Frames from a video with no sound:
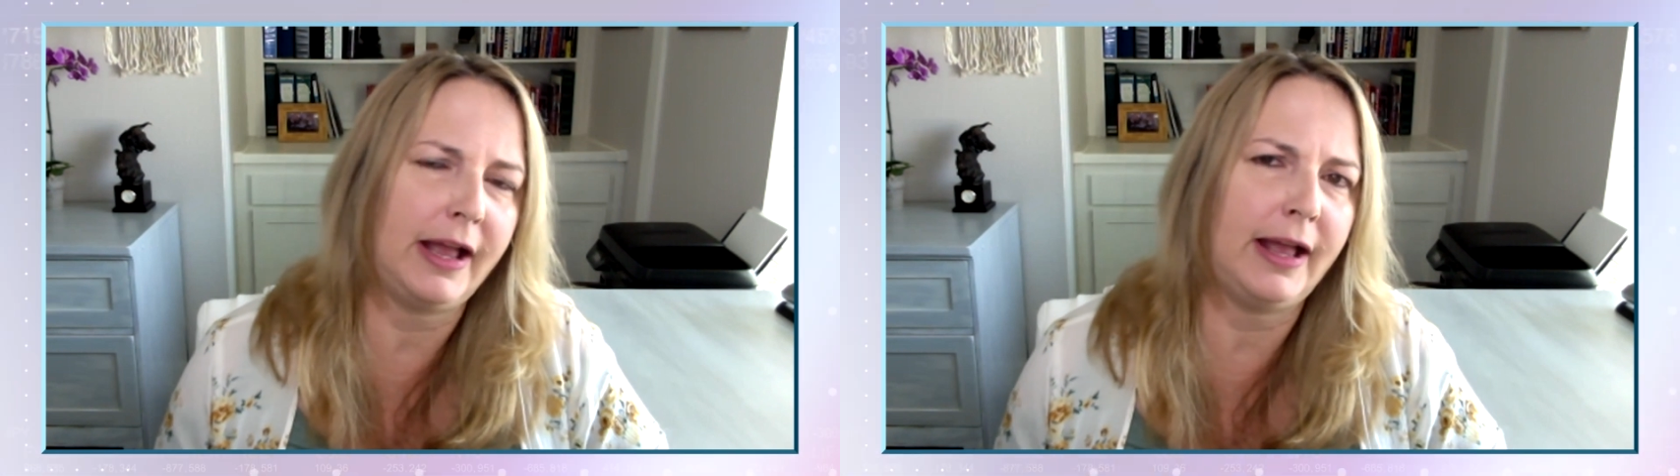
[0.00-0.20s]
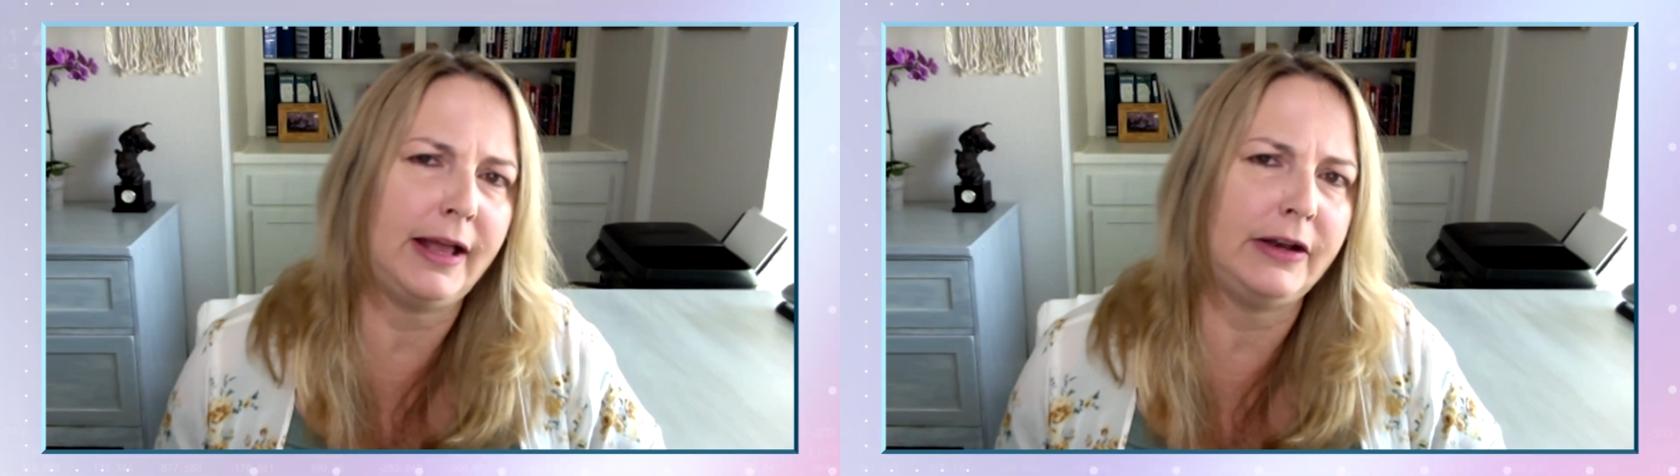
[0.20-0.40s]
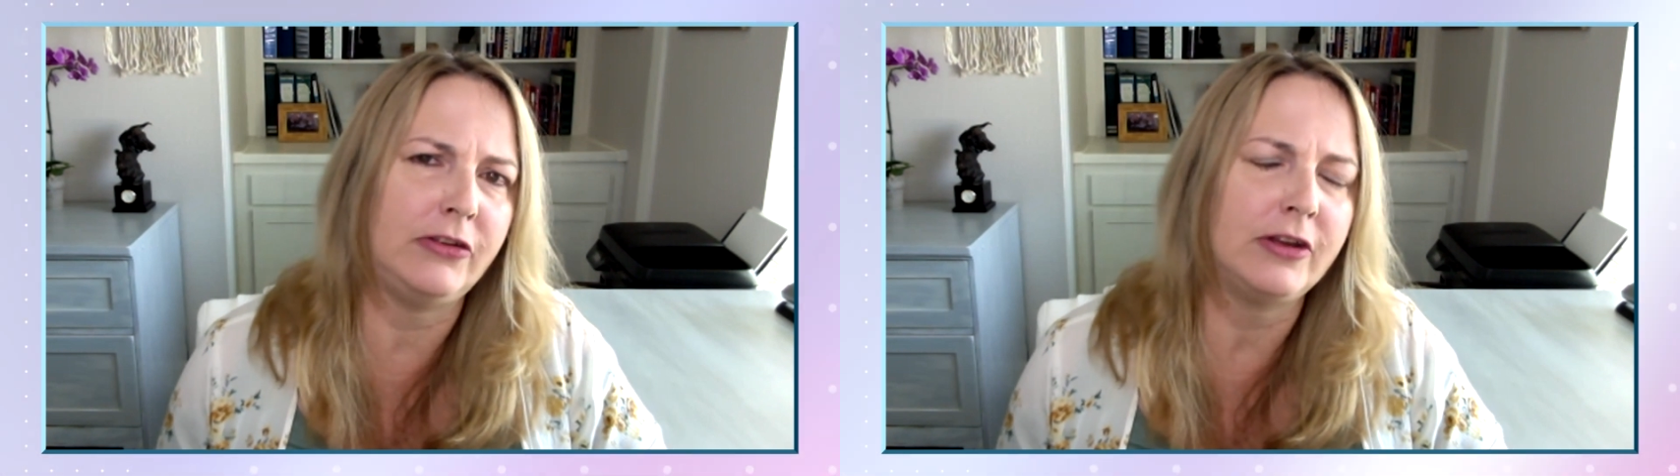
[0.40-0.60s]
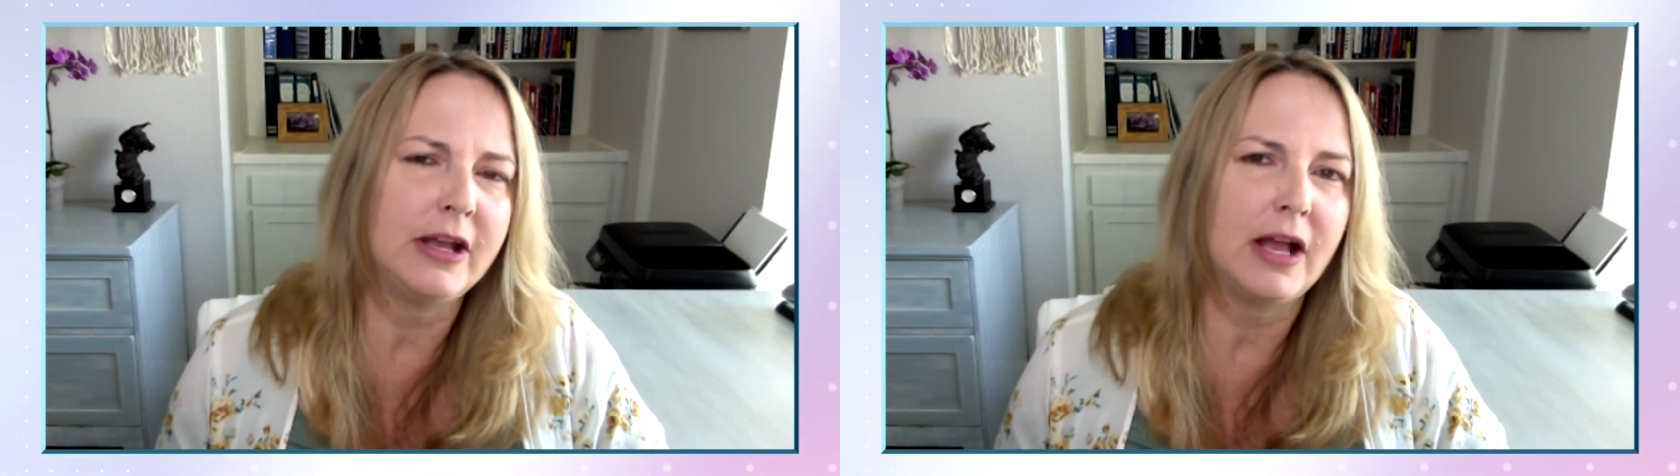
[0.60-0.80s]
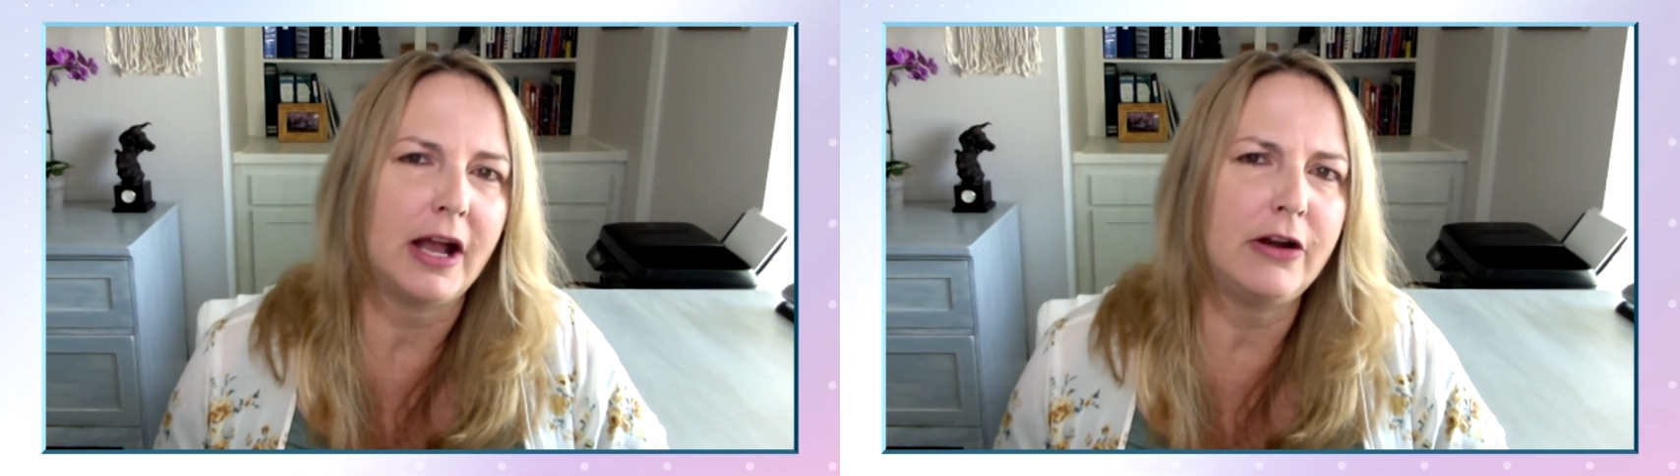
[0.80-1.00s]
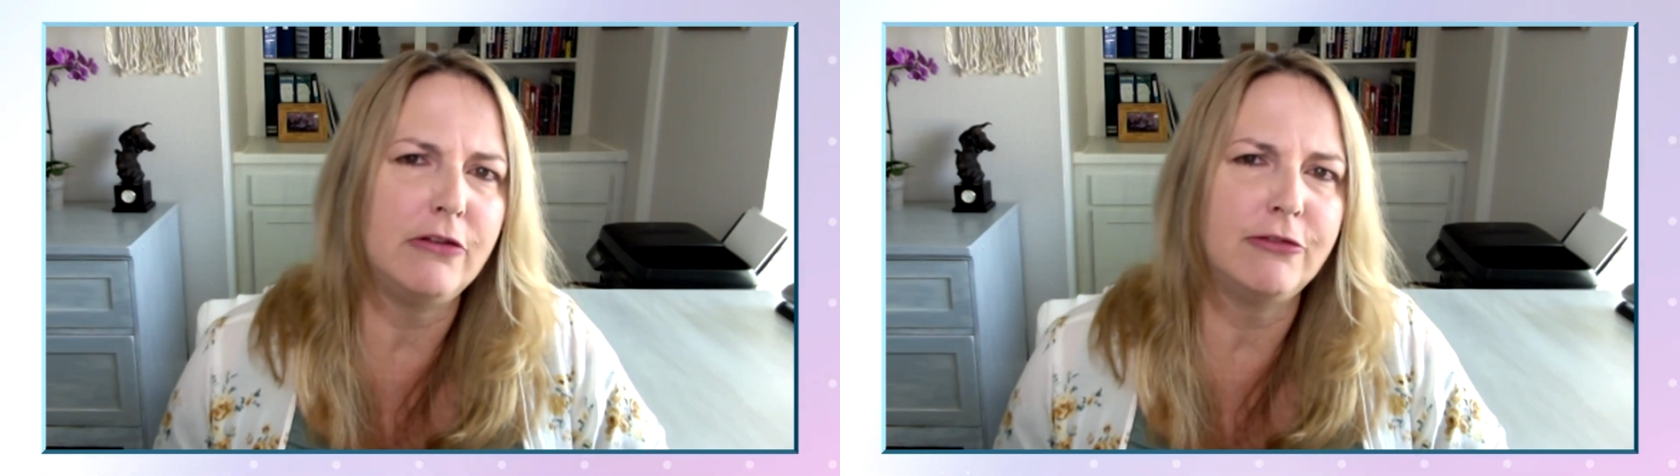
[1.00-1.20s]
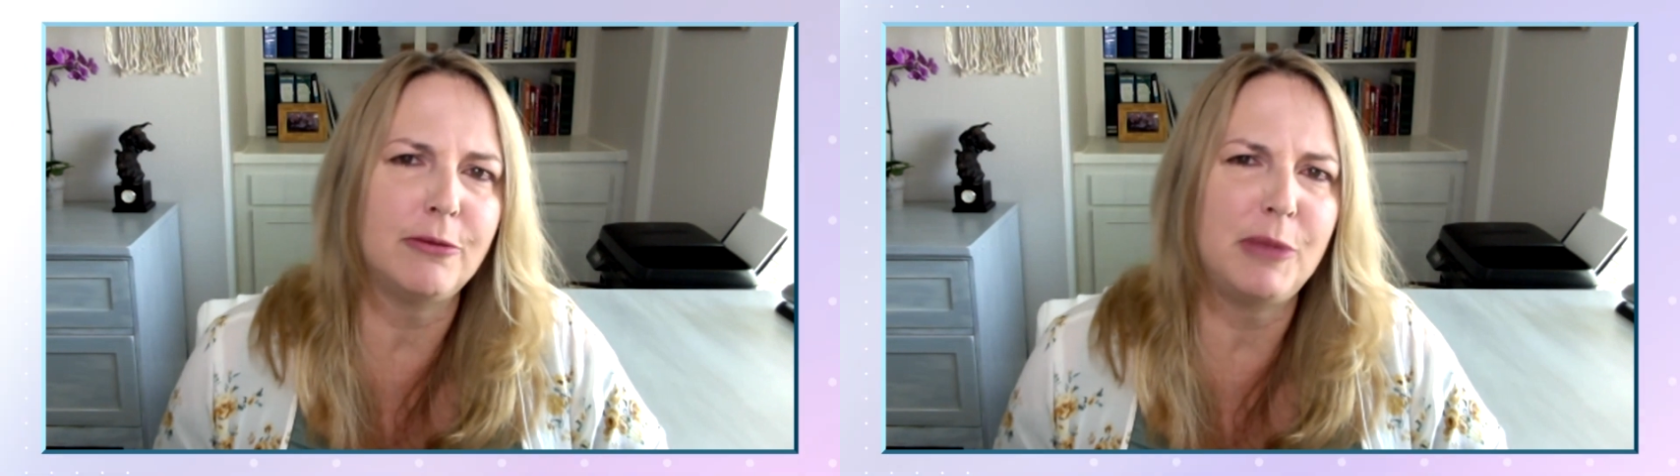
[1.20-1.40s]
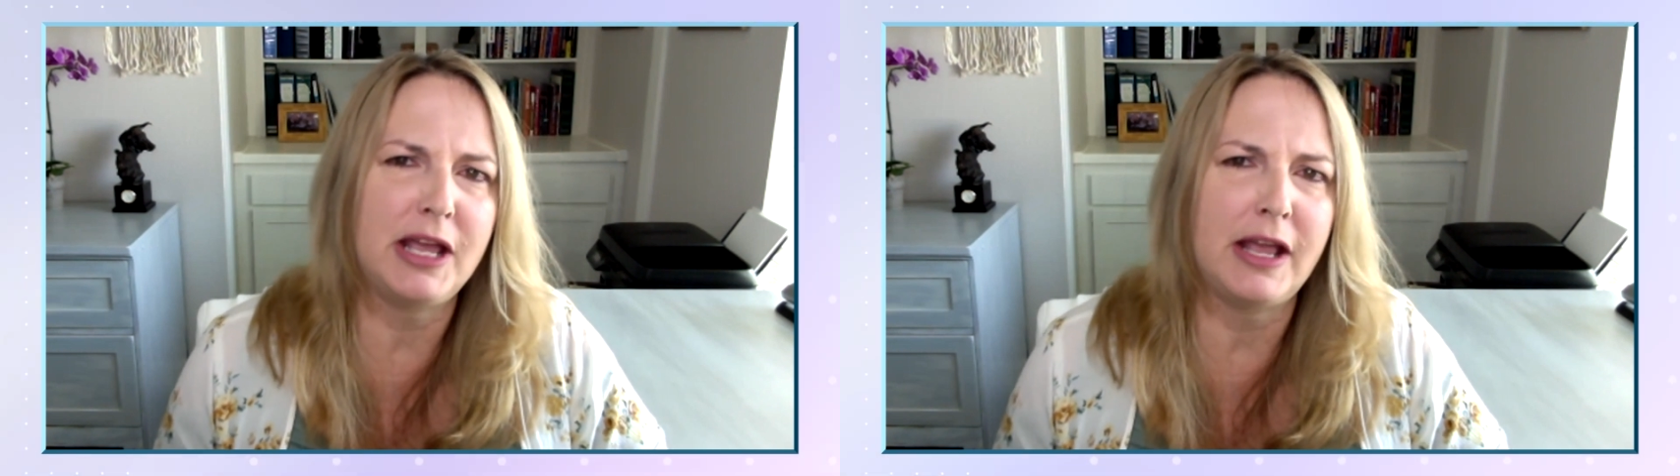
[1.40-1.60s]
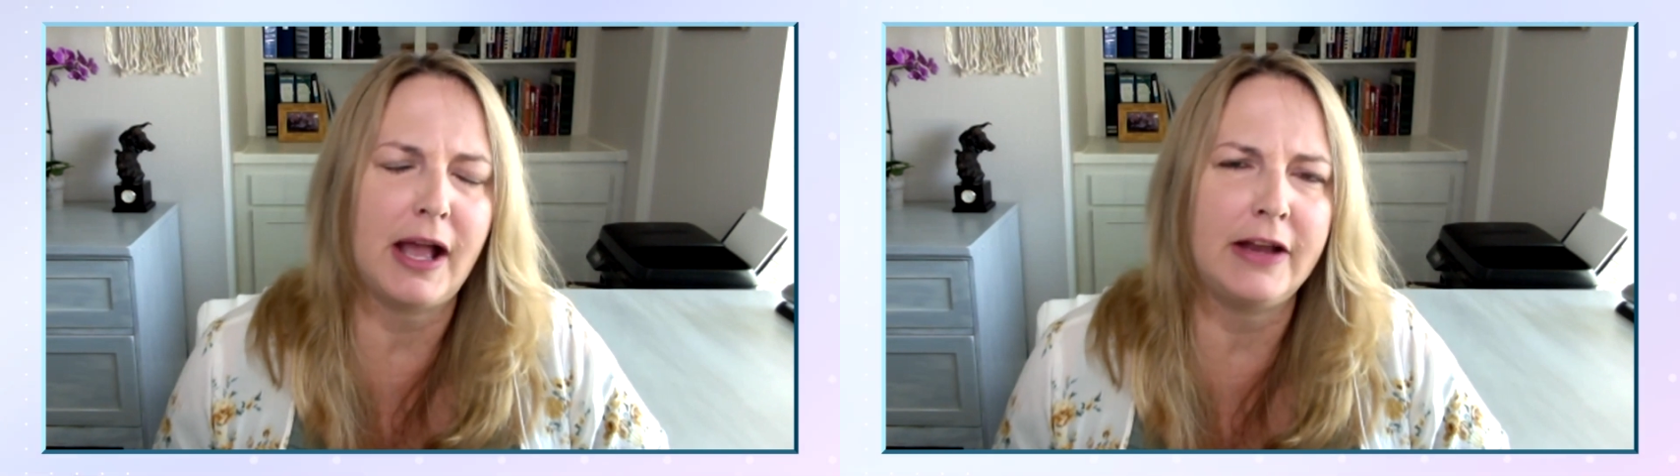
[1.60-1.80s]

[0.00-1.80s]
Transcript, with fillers: And I know for me,